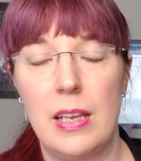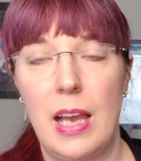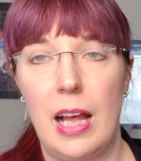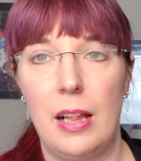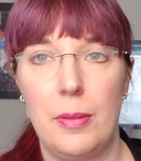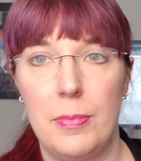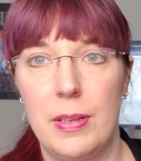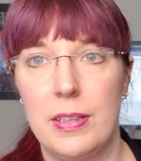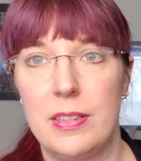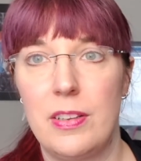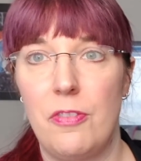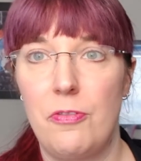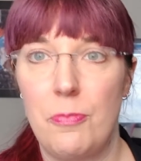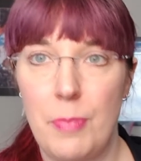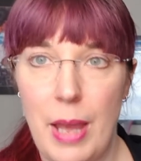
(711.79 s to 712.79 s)
elements
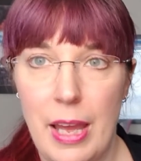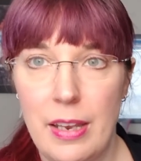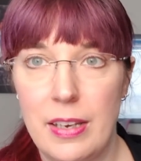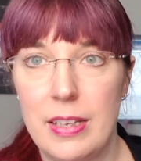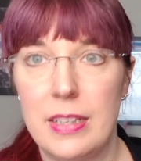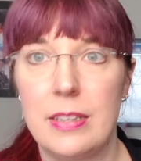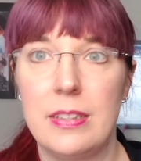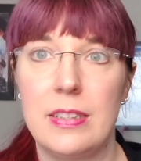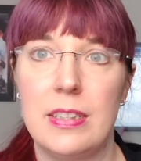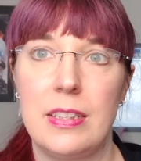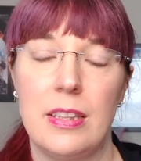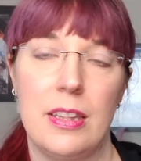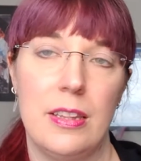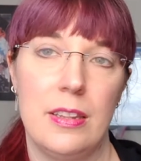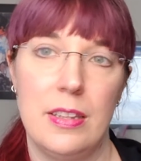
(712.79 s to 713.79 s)
of madness
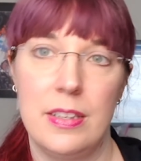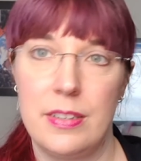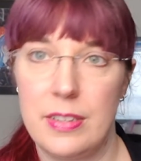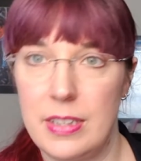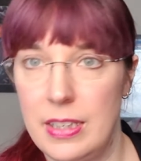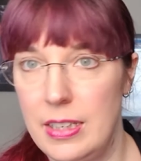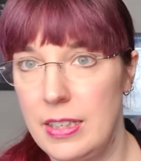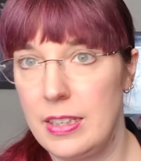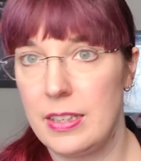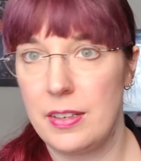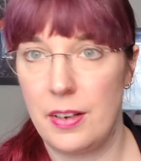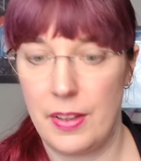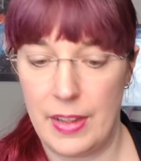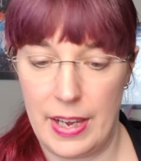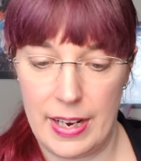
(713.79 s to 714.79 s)
and the sea and
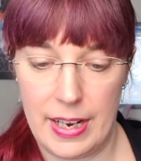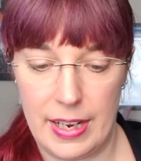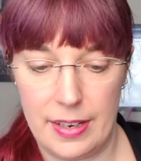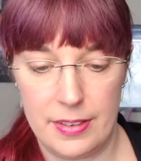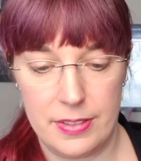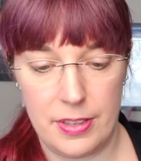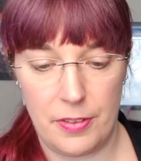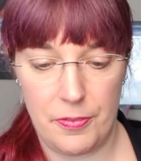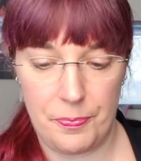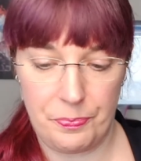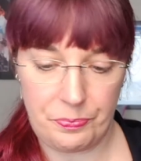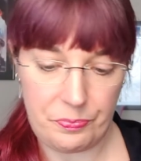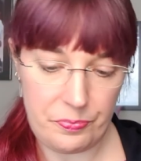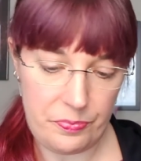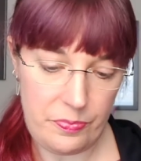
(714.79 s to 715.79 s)
all that kind of stuff.
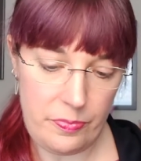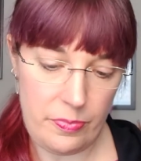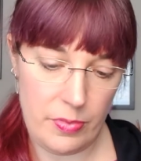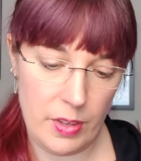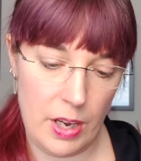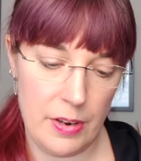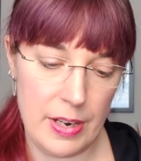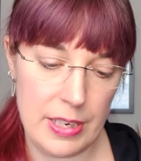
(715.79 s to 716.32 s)
All